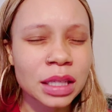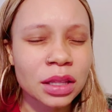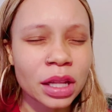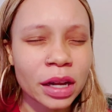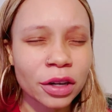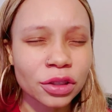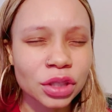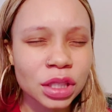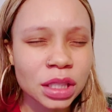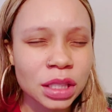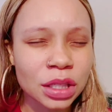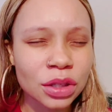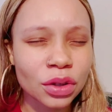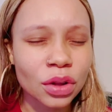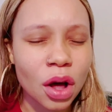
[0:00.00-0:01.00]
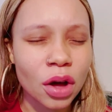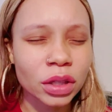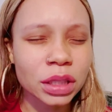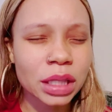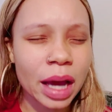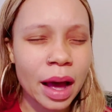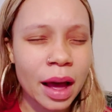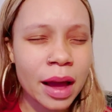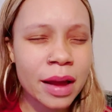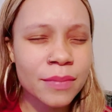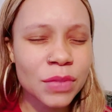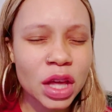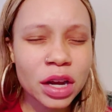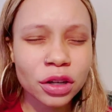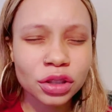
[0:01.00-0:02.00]
that they are still on time,
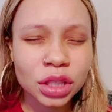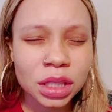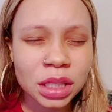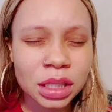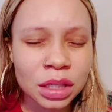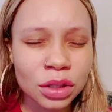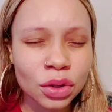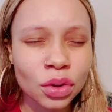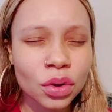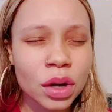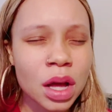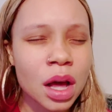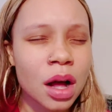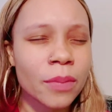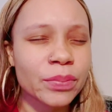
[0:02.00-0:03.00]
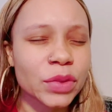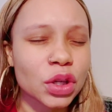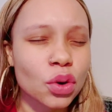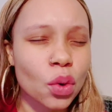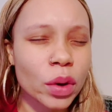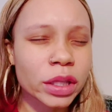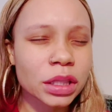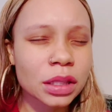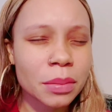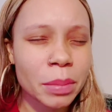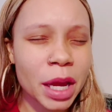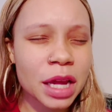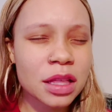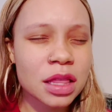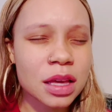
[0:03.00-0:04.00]
they are still going to
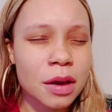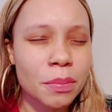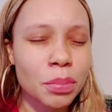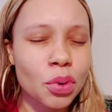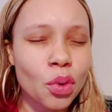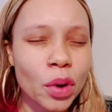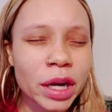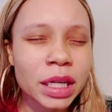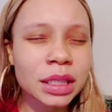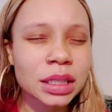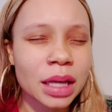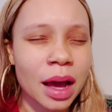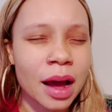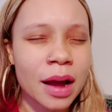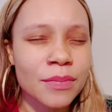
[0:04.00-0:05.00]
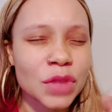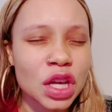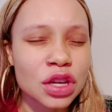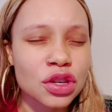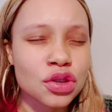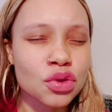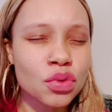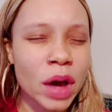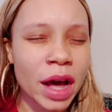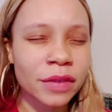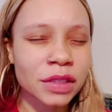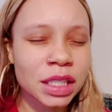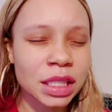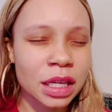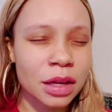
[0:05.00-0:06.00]
make the appointed time that you have
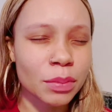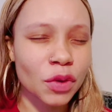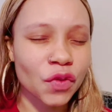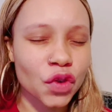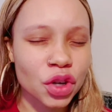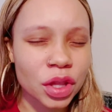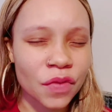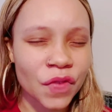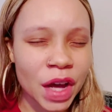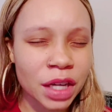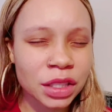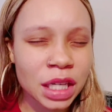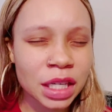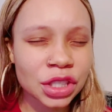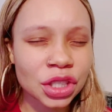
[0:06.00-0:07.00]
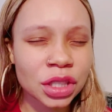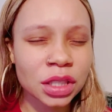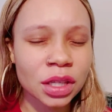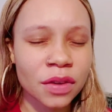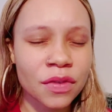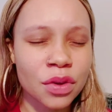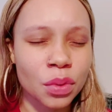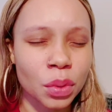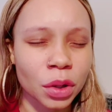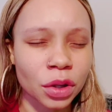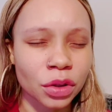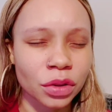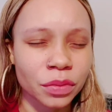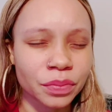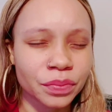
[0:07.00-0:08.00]
set before the foundations of the
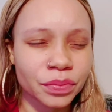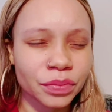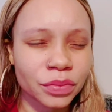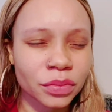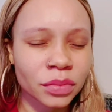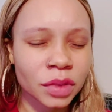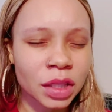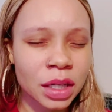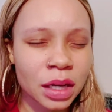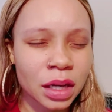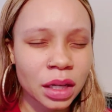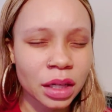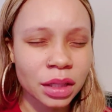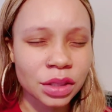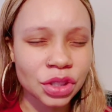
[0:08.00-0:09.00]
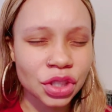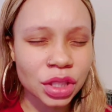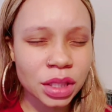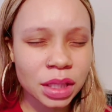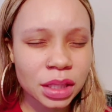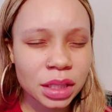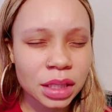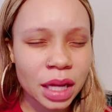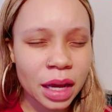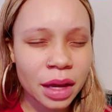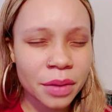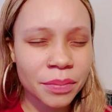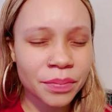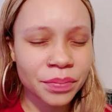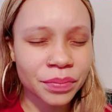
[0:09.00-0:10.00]
world. In Jesus'
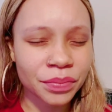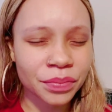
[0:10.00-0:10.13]
name.